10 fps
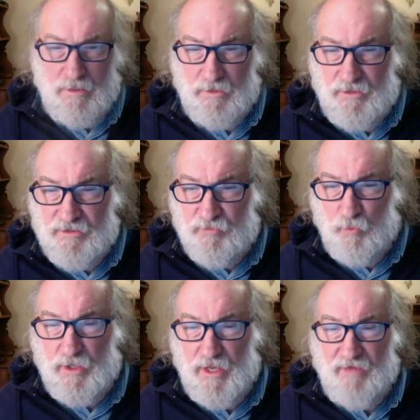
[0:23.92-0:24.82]
This
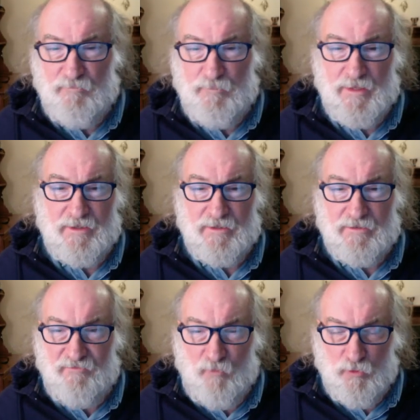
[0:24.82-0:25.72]
would have been
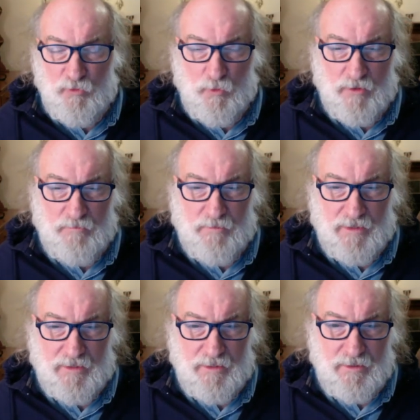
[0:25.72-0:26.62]
the fourth one,
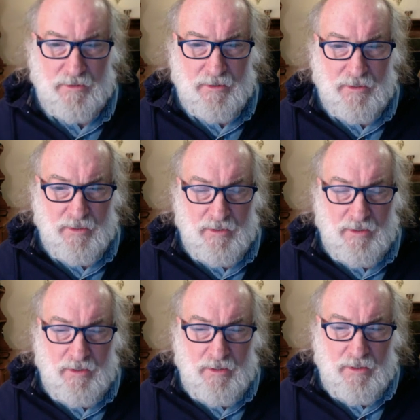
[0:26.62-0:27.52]
but
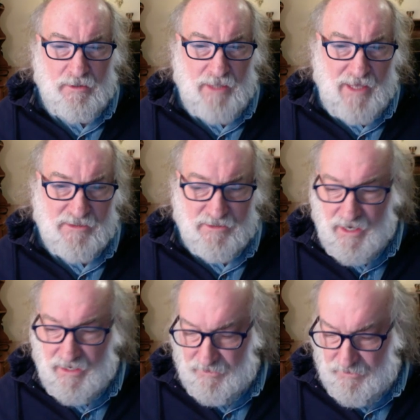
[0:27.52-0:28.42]
last
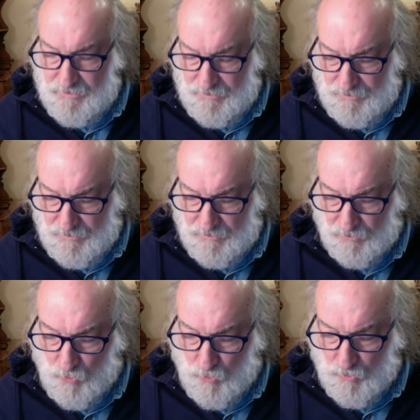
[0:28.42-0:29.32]
night the
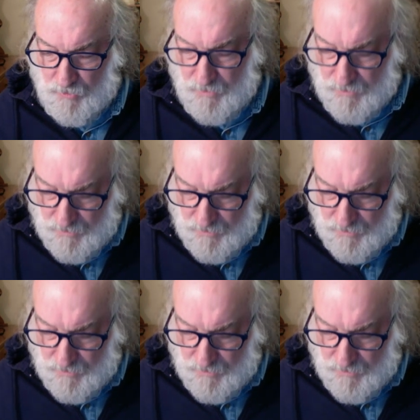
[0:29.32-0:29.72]
Lord